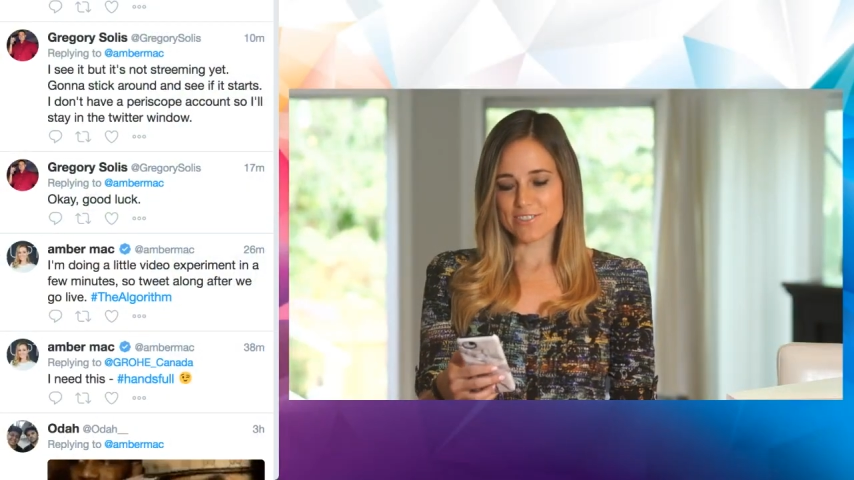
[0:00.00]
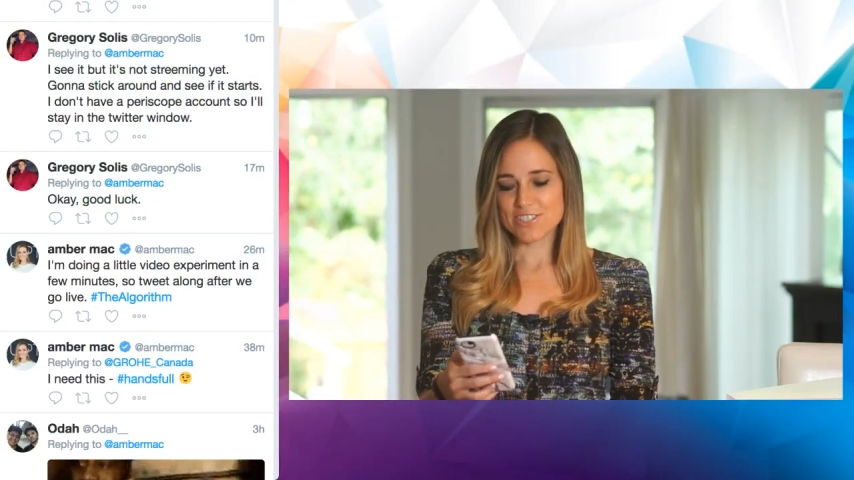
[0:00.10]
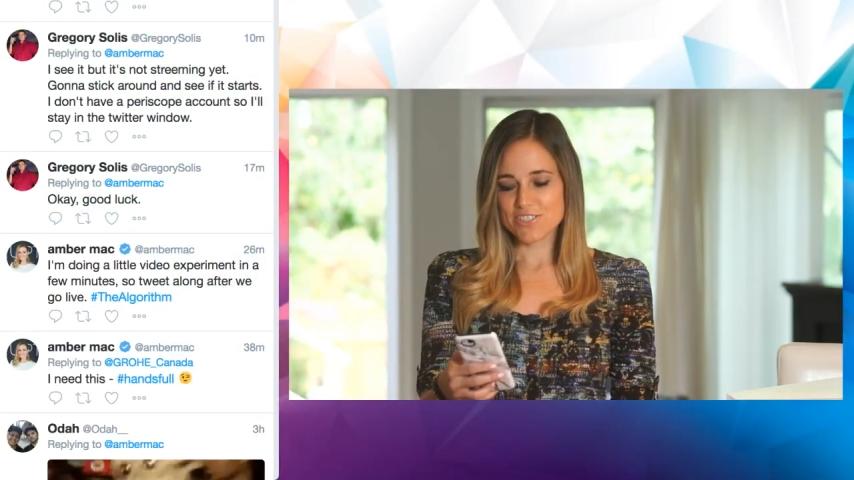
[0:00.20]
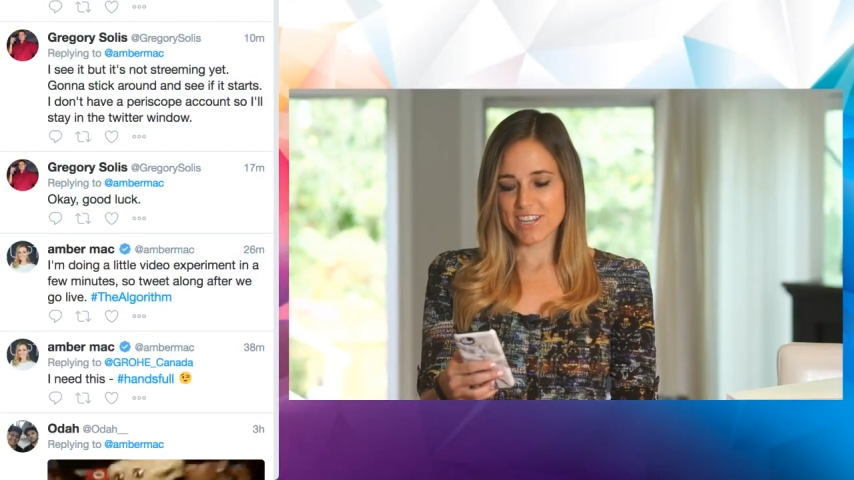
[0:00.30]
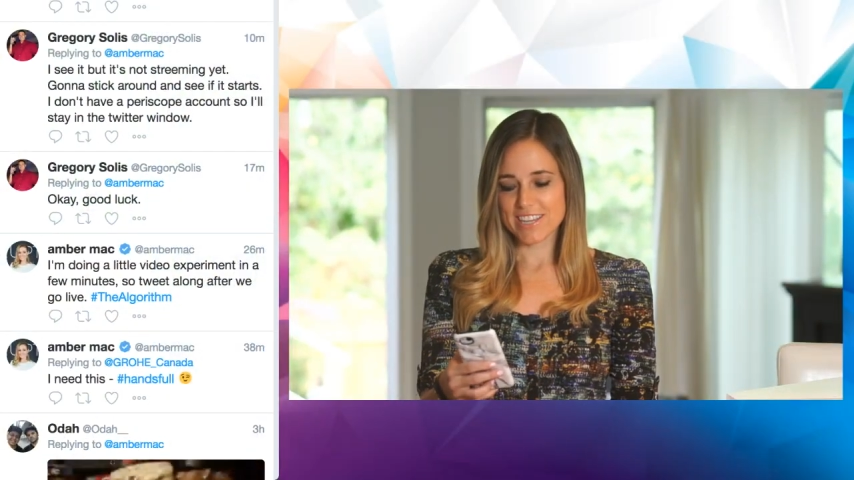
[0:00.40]

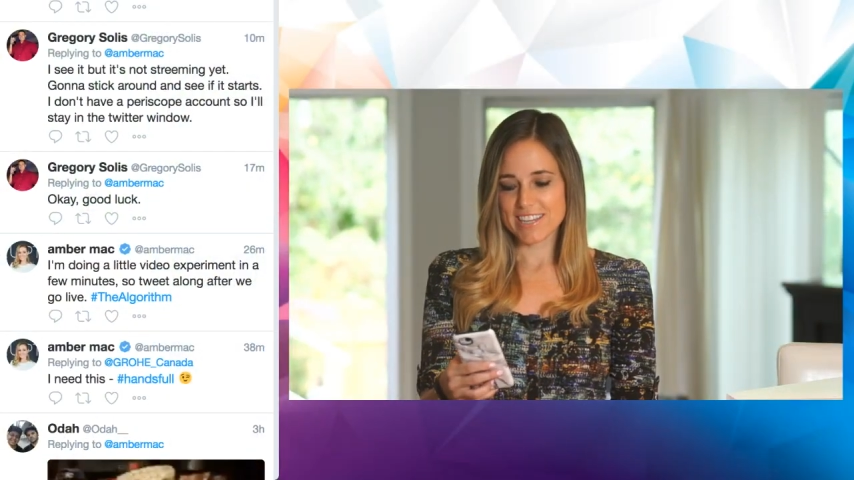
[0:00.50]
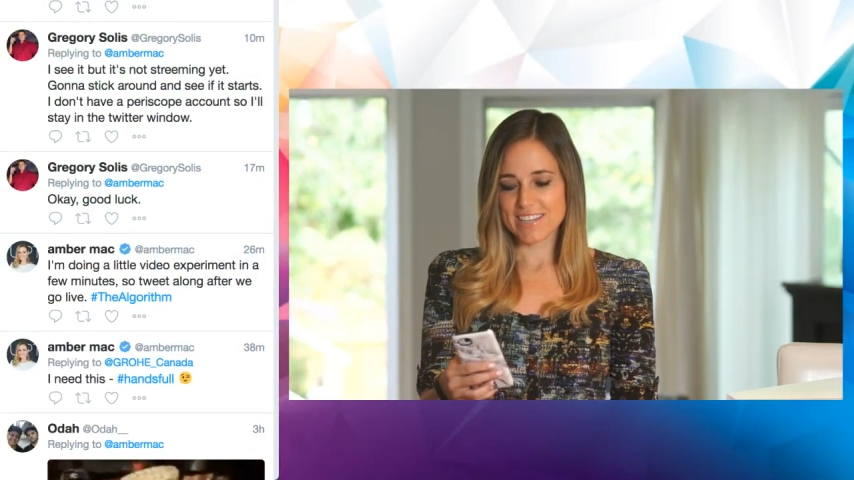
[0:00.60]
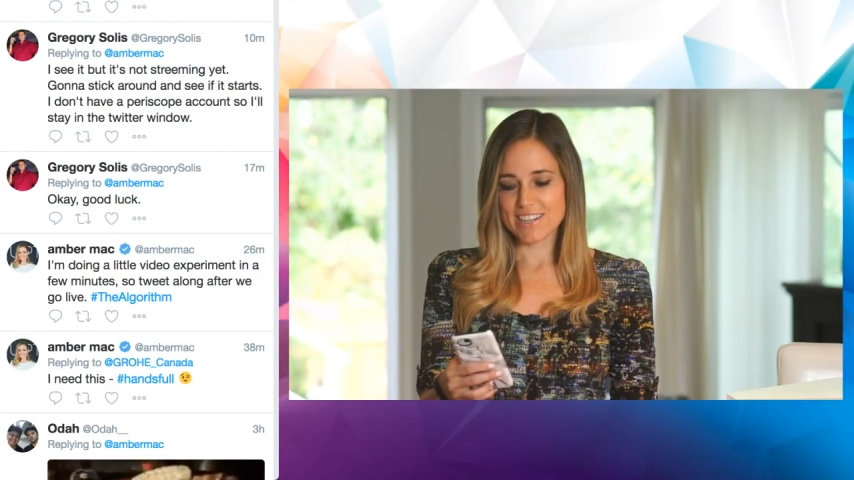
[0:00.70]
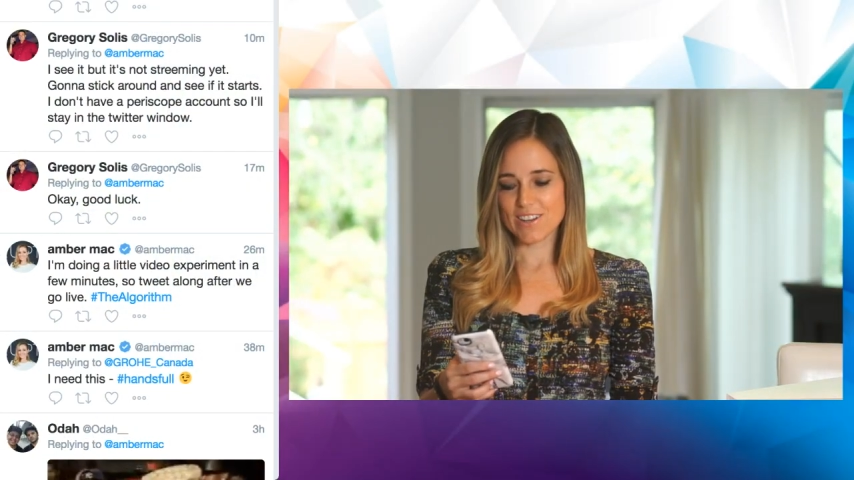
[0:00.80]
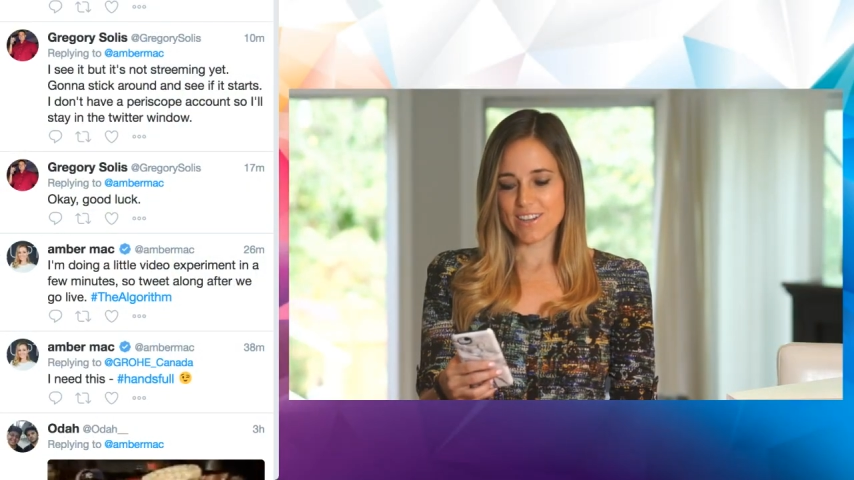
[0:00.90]
just checking
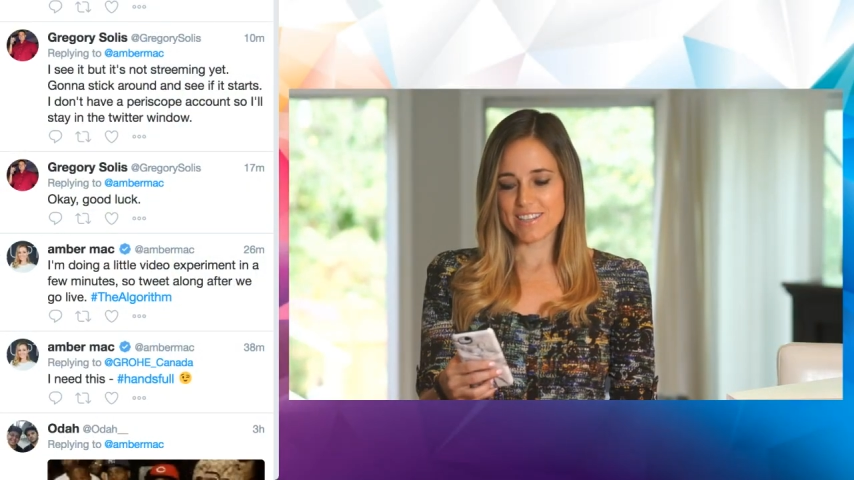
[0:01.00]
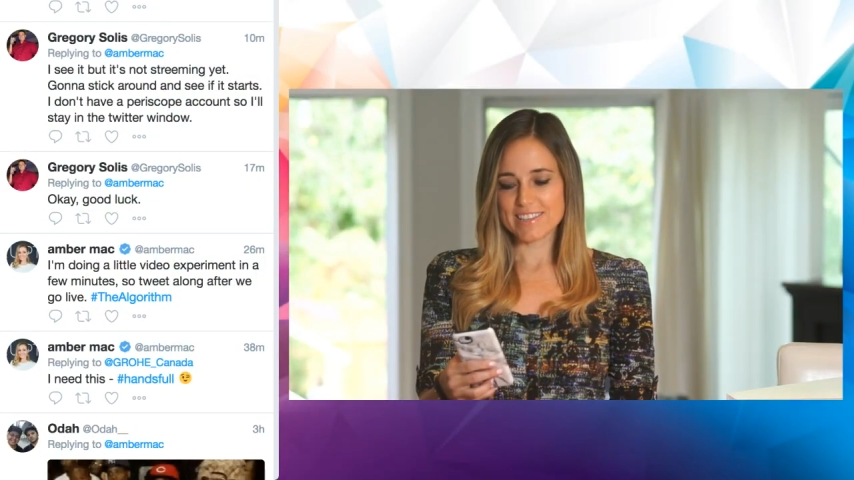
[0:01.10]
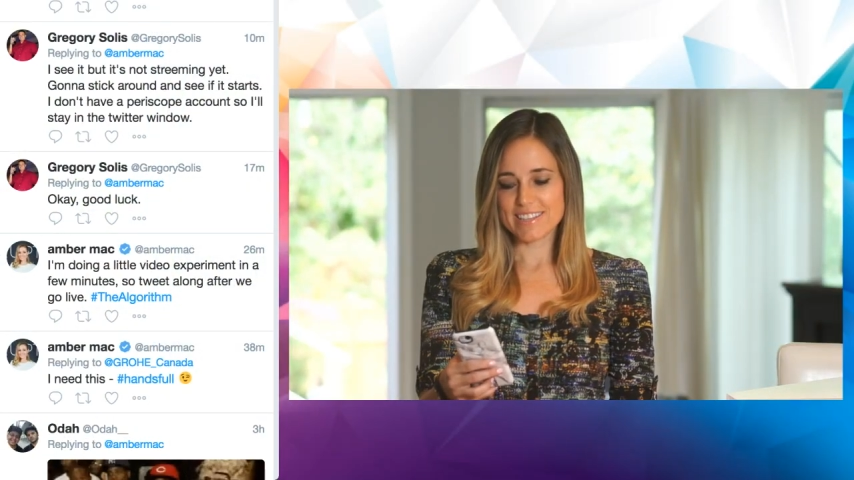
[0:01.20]
in on